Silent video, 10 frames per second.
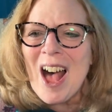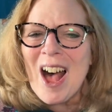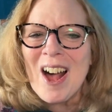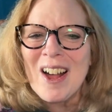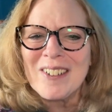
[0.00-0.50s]

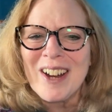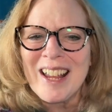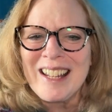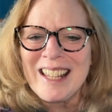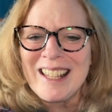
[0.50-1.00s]
All
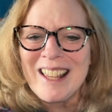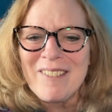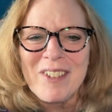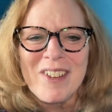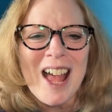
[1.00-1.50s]
righty.
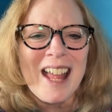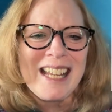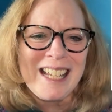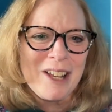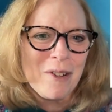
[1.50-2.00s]
If you've got
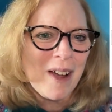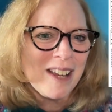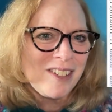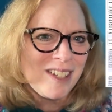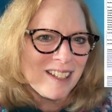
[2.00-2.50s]
any
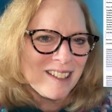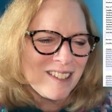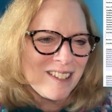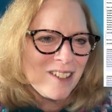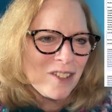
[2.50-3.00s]
questions,